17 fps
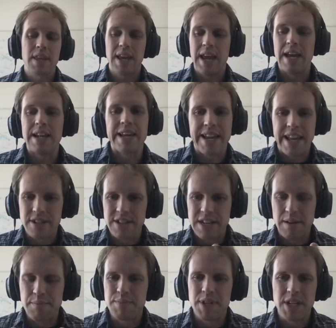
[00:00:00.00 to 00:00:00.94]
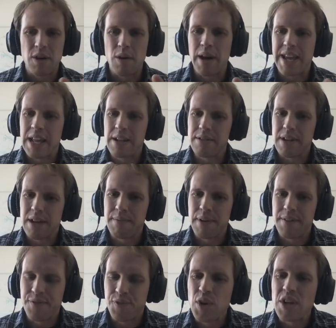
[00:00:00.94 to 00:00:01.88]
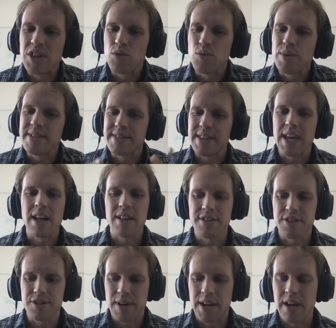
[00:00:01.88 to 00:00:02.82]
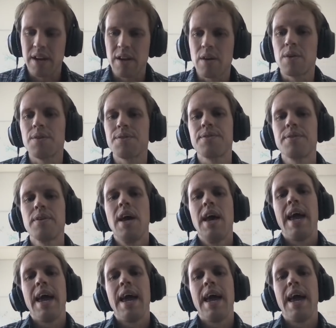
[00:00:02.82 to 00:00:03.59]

And I'm free to rescale these triangles